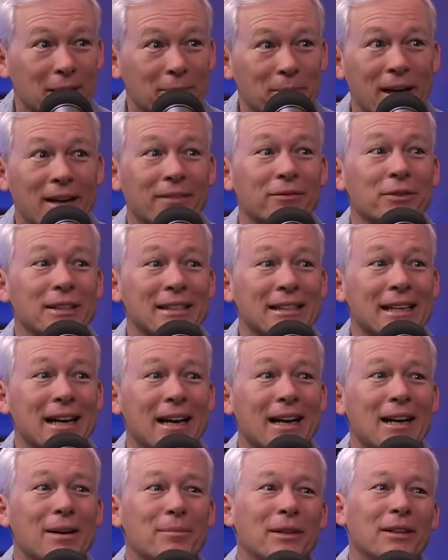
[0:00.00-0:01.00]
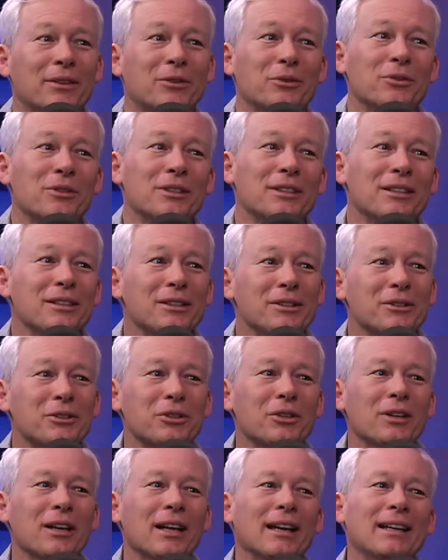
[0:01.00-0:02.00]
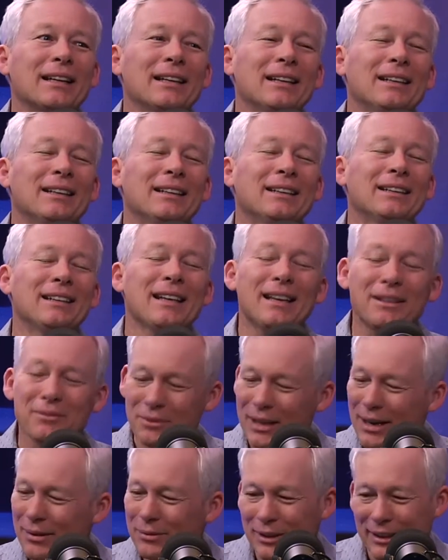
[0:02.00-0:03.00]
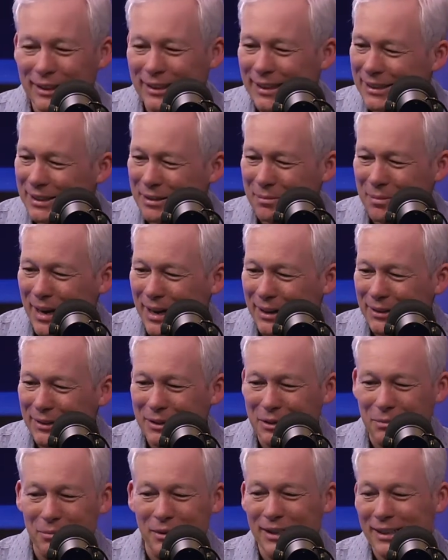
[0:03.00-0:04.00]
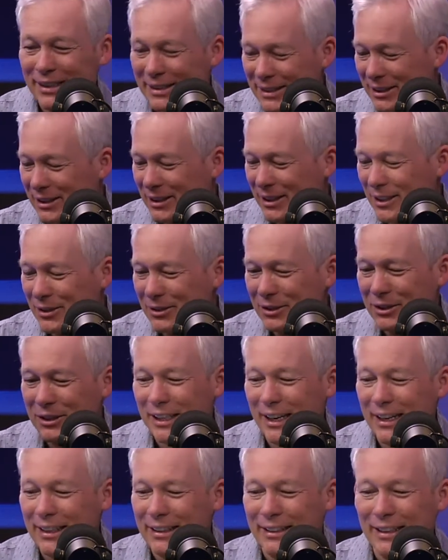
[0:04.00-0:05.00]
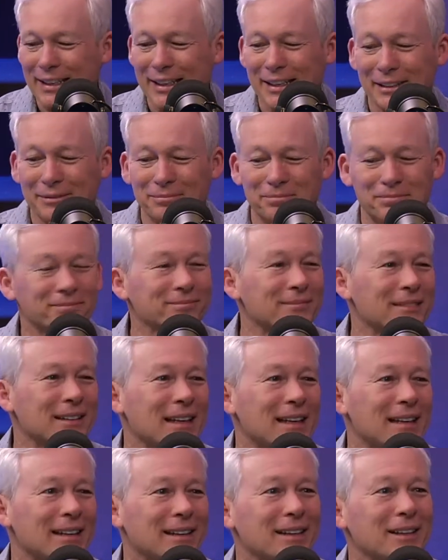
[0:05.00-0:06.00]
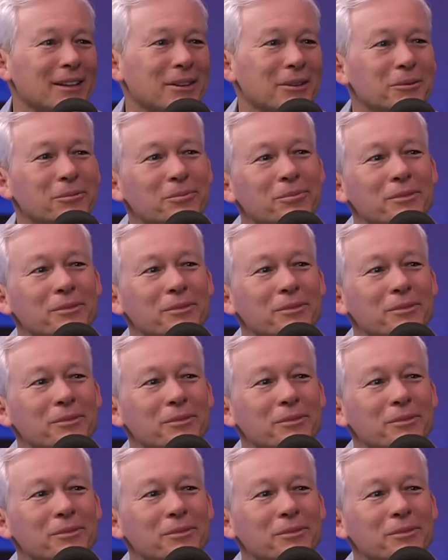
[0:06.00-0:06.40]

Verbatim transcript: up every time and through the years you're like that that really doesn't matter as much you know just kind of let it let it go.